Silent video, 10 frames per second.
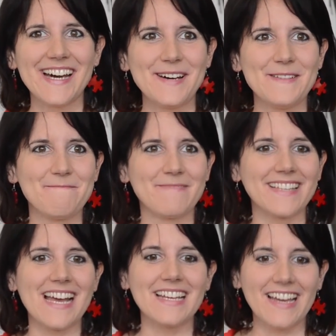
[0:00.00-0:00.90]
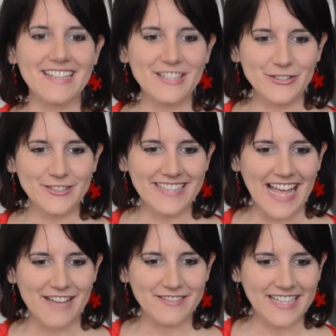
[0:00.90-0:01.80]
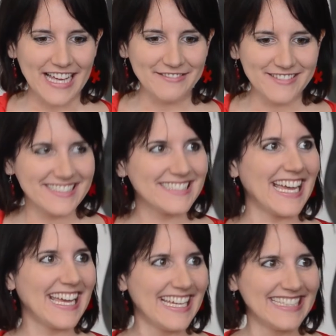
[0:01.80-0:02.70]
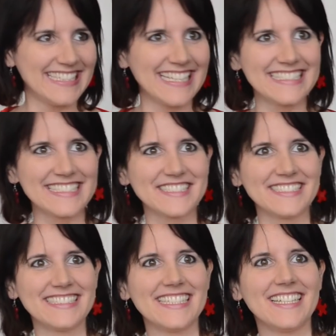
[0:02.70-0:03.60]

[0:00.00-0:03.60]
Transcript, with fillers: um, yeah, I, I, don't have an average day. that's true.